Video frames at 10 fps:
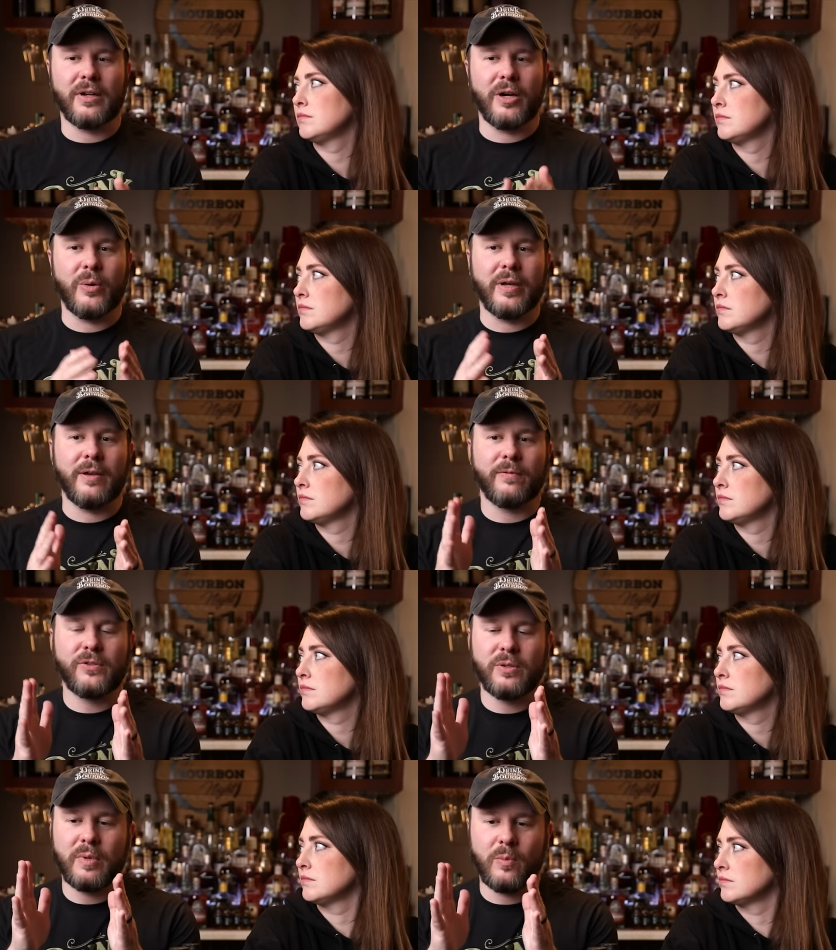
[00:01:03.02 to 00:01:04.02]
Speaker 1: you know, if
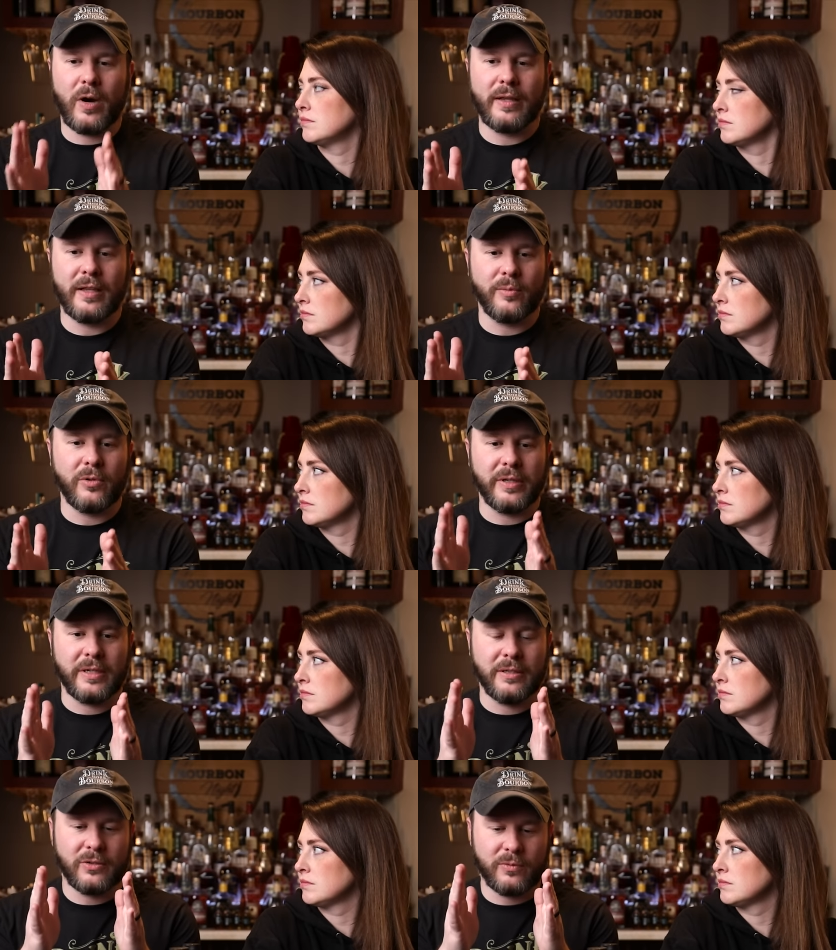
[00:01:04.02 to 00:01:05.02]
Jim Beam White Label
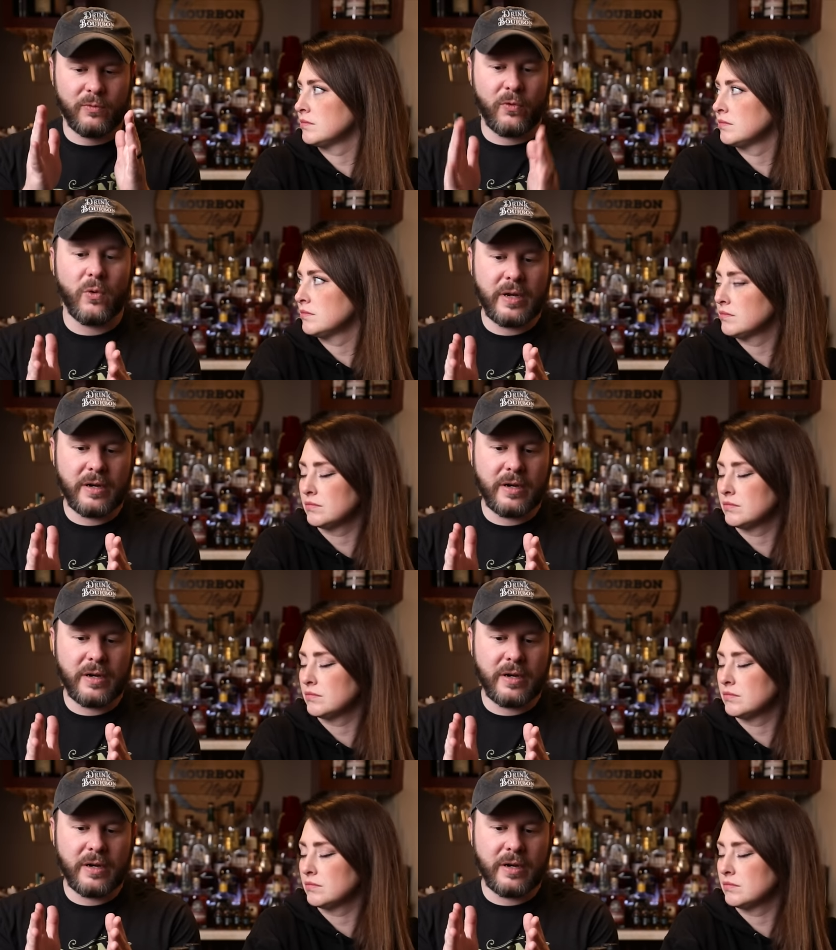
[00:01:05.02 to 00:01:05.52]
is four